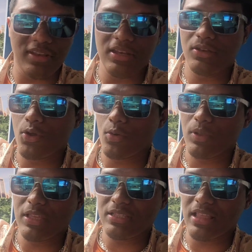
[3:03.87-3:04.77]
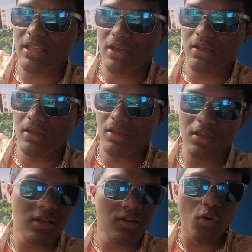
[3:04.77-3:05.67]
and it normally is like a
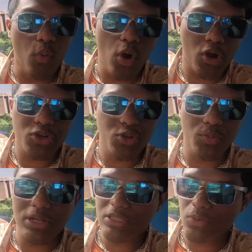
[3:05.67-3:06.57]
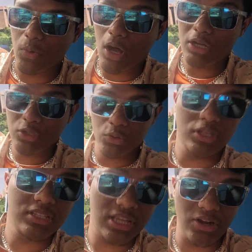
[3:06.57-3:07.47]
1 or 2 minutes walk to
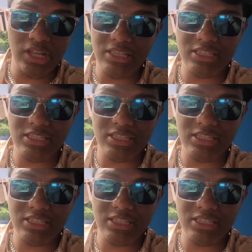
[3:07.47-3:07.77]
this area, and